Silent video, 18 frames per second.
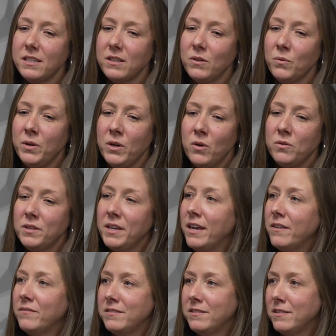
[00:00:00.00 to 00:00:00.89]
we only
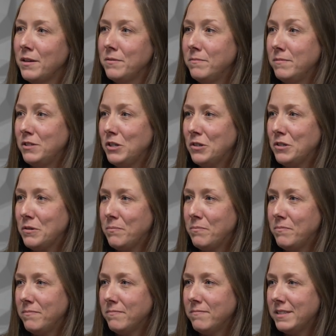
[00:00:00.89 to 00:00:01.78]
have a
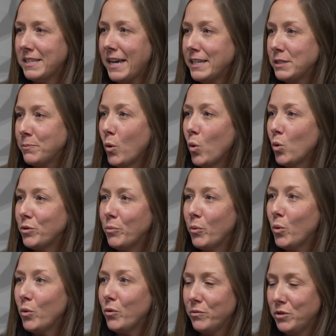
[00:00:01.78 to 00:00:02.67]
certain size pool
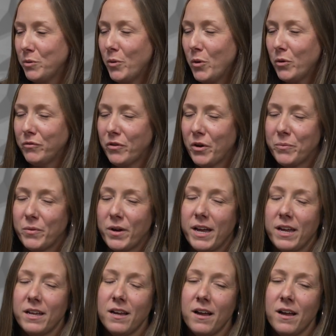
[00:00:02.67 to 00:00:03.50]
to pull from, right?